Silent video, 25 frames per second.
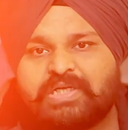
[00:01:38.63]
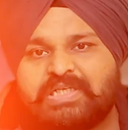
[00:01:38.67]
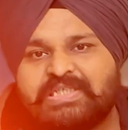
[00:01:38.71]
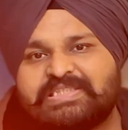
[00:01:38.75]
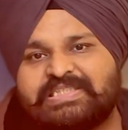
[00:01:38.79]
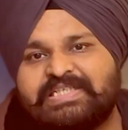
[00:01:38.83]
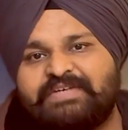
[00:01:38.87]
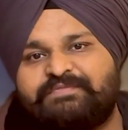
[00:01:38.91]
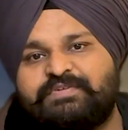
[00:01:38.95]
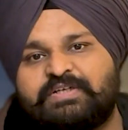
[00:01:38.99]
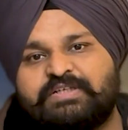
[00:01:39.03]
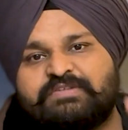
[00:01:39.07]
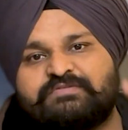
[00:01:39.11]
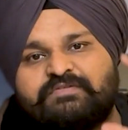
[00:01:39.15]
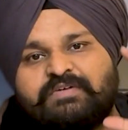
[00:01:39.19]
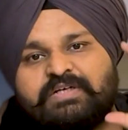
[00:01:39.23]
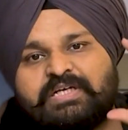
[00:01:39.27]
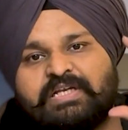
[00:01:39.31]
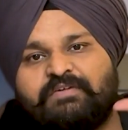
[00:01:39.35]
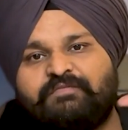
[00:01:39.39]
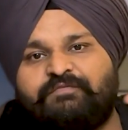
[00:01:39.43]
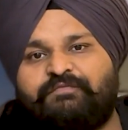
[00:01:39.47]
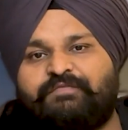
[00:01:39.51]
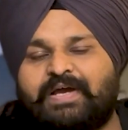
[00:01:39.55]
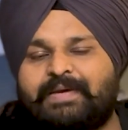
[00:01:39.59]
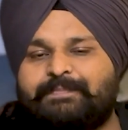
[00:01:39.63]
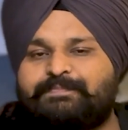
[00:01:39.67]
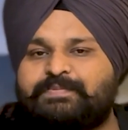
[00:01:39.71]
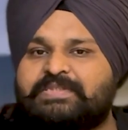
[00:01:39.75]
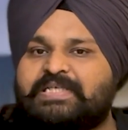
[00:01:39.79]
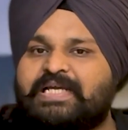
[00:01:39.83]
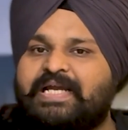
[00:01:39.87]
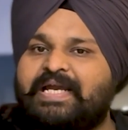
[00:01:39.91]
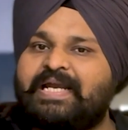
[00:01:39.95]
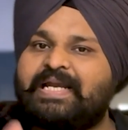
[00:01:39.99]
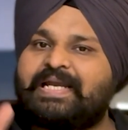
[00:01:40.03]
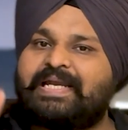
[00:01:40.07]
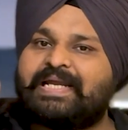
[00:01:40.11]
is difference between
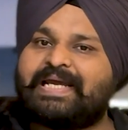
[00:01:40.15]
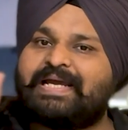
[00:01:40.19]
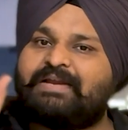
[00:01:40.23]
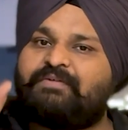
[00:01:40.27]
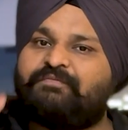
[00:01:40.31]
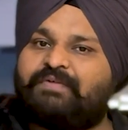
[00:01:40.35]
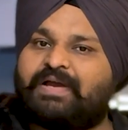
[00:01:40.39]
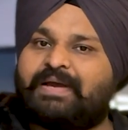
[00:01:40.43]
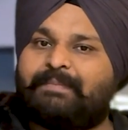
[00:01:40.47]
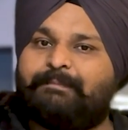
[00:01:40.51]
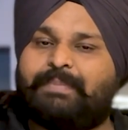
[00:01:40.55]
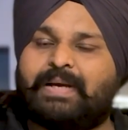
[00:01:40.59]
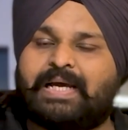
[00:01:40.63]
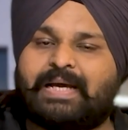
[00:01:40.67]
website and web